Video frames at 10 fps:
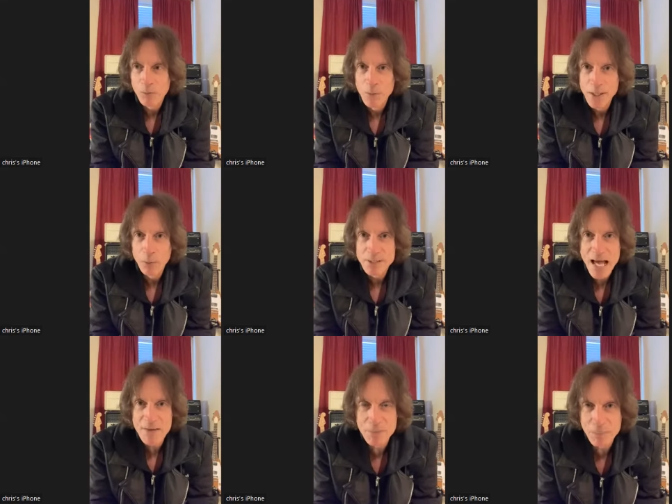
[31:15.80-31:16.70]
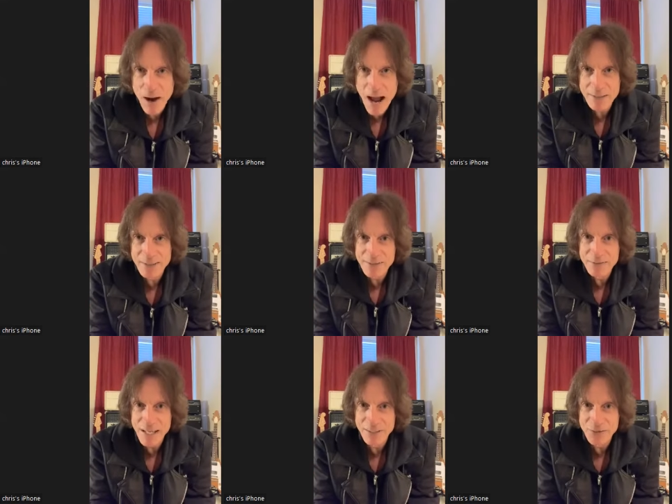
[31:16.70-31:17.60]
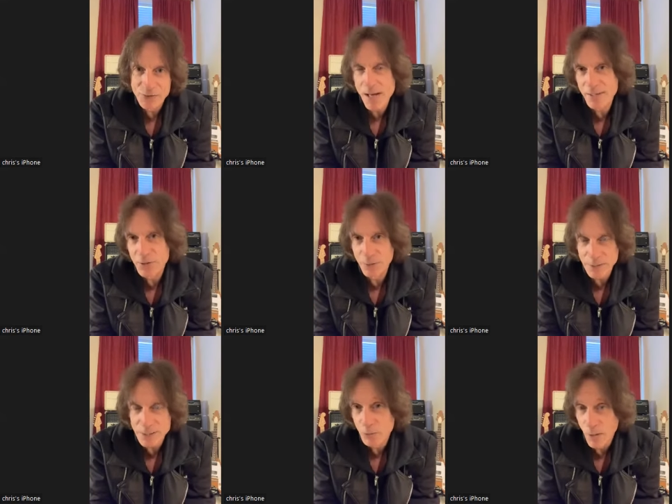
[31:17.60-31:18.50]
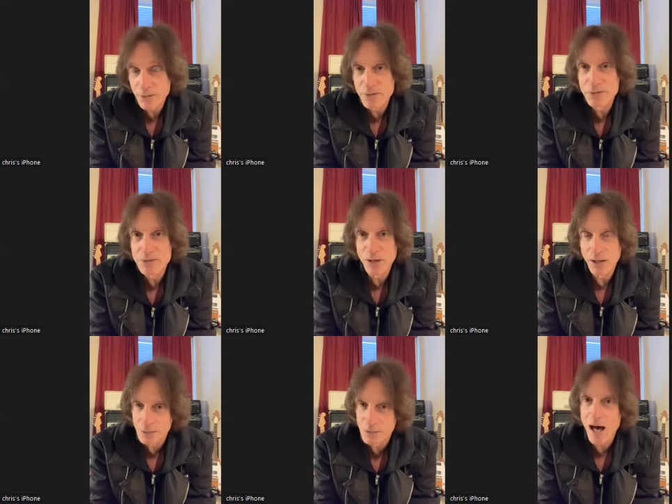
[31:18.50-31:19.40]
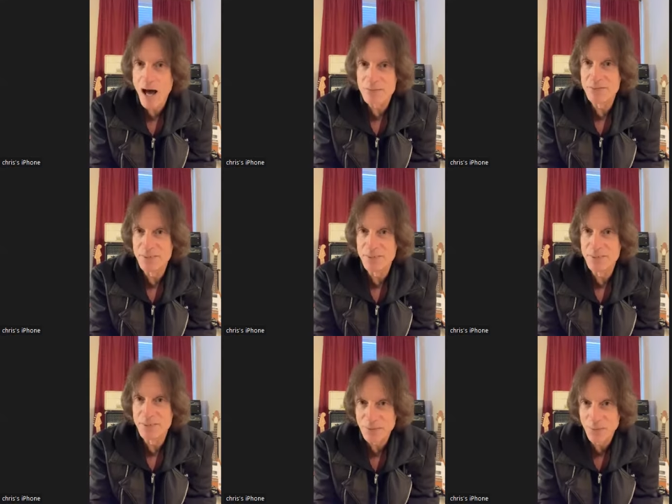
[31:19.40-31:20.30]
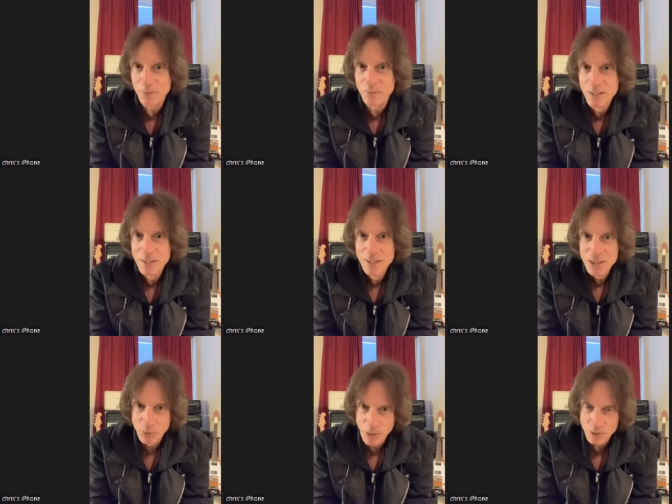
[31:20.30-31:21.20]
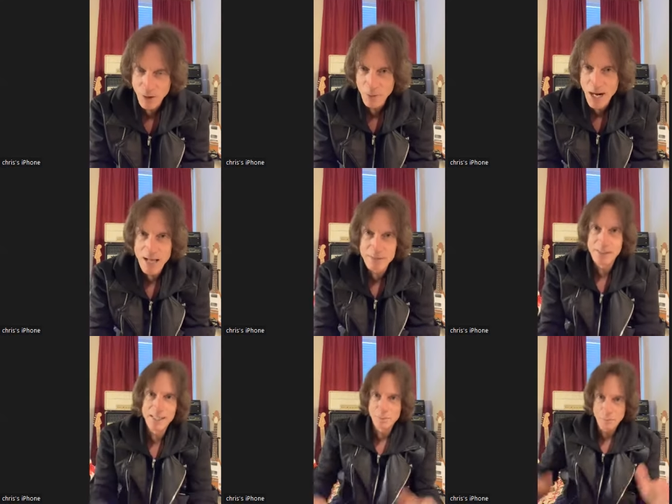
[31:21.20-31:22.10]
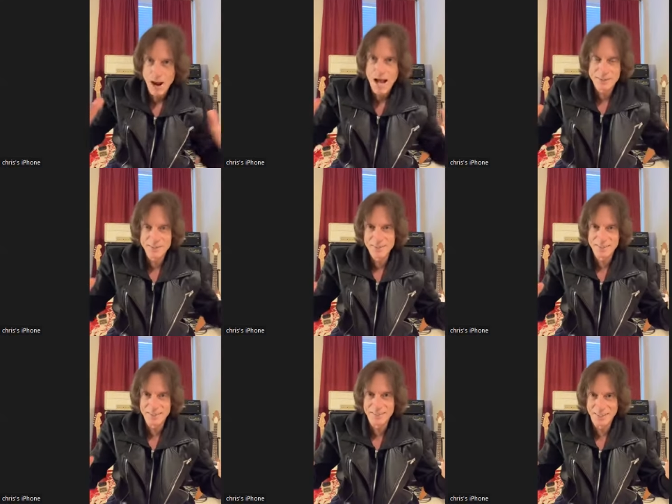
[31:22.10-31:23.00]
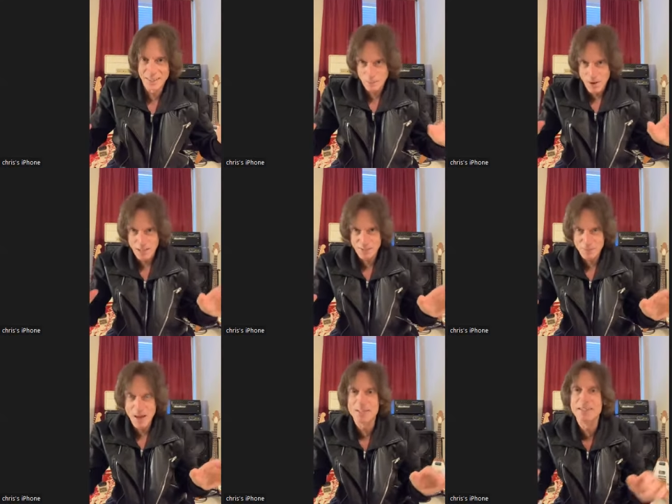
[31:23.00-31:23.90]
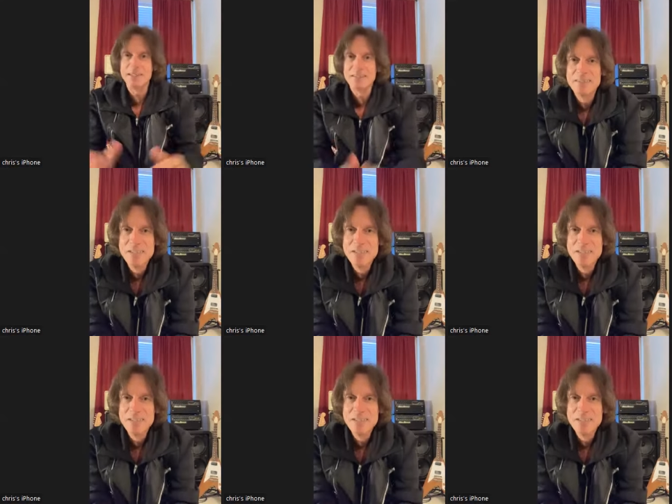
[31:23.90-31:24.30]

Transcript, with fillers: we always have to practice and, and try to do at least one or two songs live in the dressing room. So our drummer has like a practice kit, like a practice pad kit,